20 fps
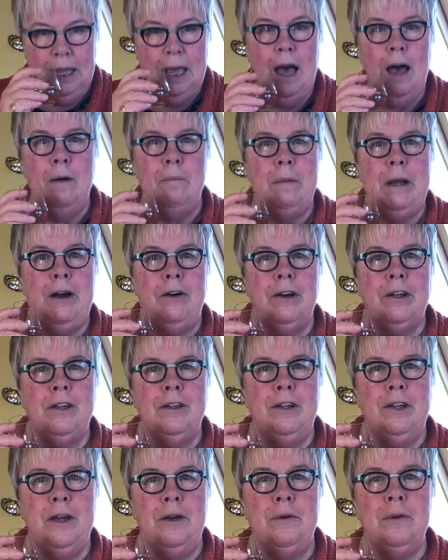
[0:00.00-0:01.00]

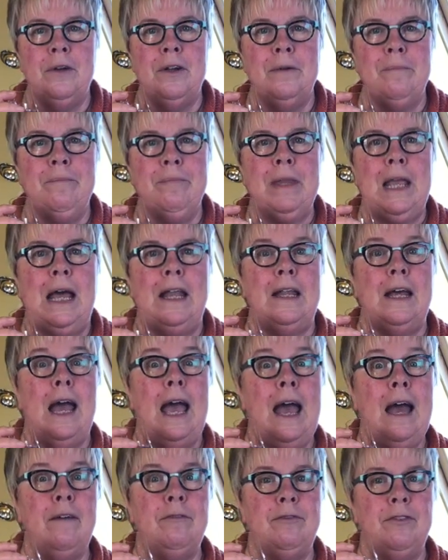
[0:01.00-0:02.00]
American oak. And I
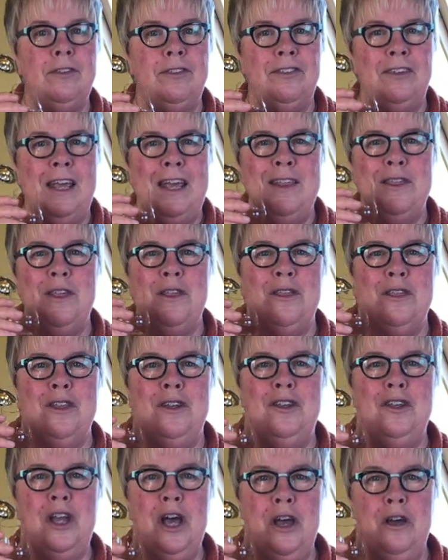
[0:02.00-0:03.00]
have to say that the
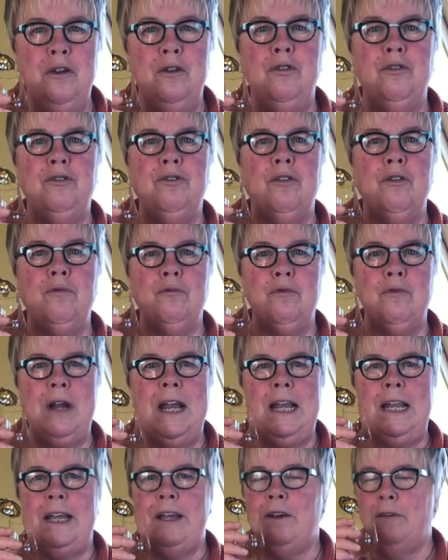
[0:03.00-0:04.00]
nose
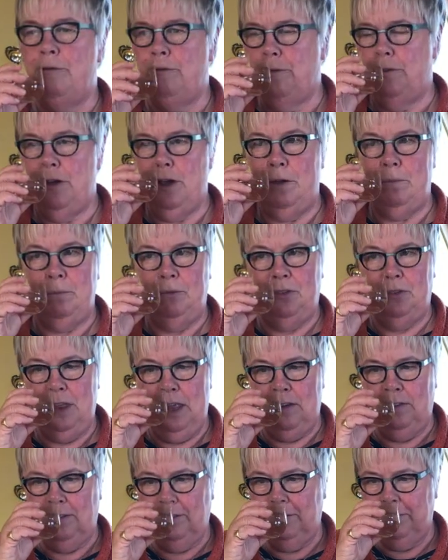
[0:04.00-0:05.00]
really confirms
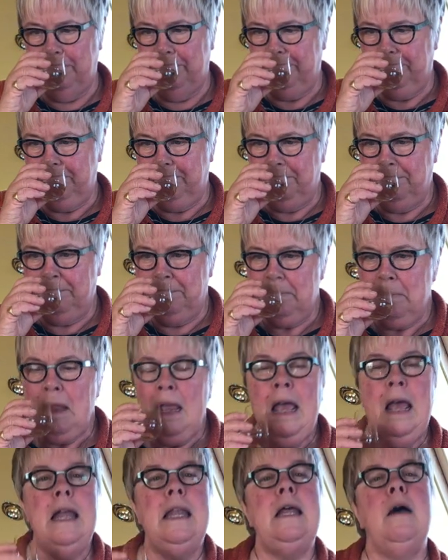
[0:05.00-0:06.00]
this.
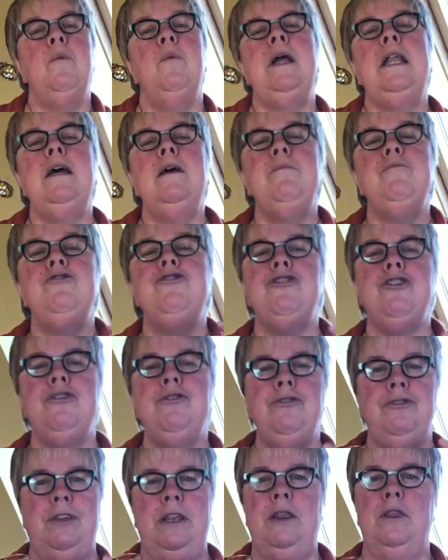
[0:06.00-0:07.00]
Now, when I'm
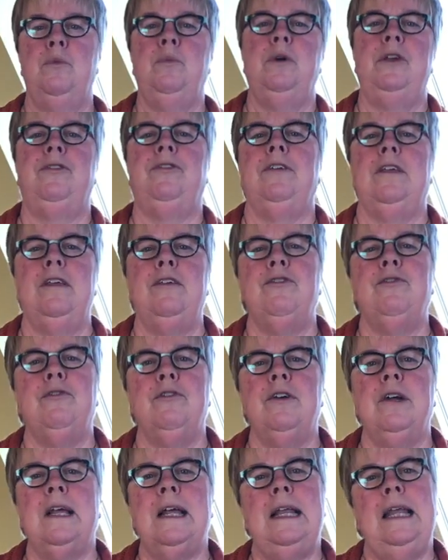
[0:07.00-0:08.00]
choosing the whiskies
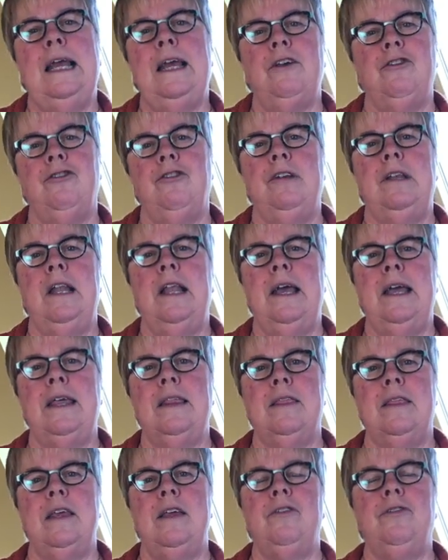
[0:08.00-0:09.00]
for a collection
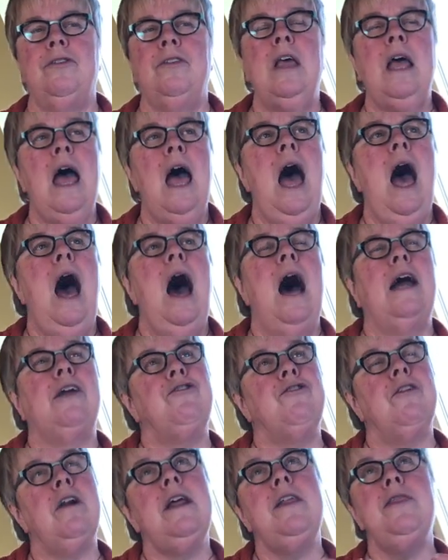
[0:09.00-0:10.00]
like this, I
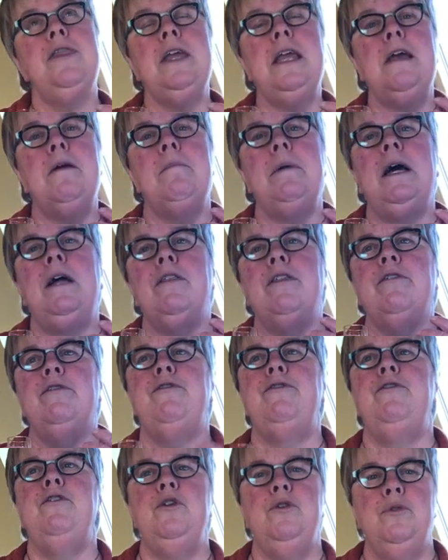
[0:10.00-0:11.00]
try and think about the
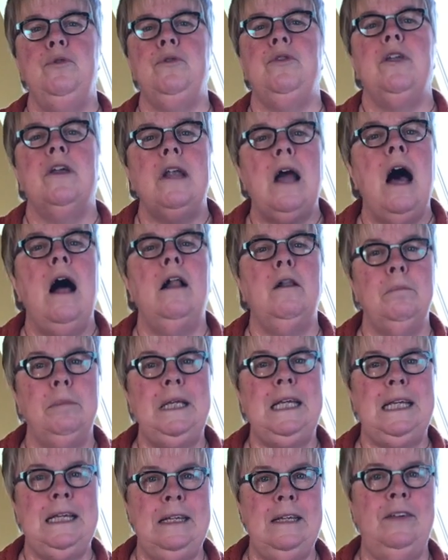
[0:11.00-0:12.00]
food that I'll
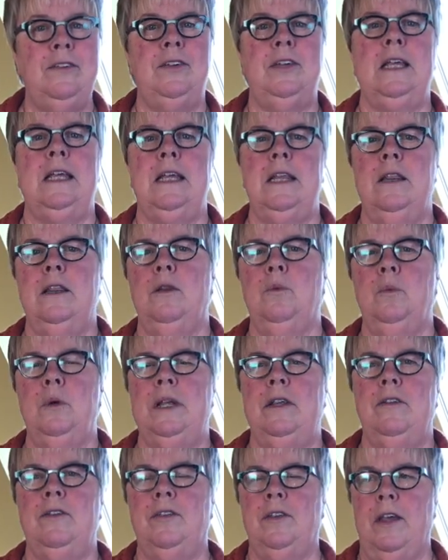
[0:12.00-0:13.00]
be eating in the
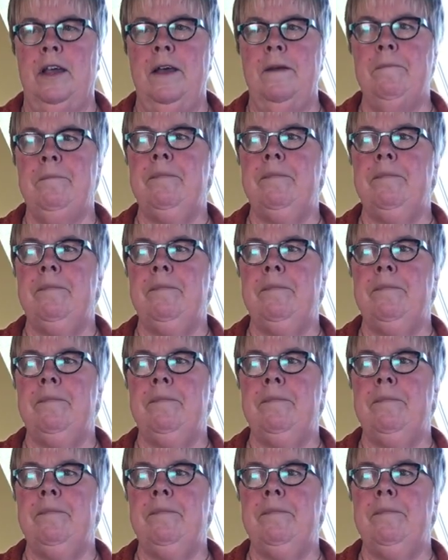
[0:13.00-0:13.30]
winter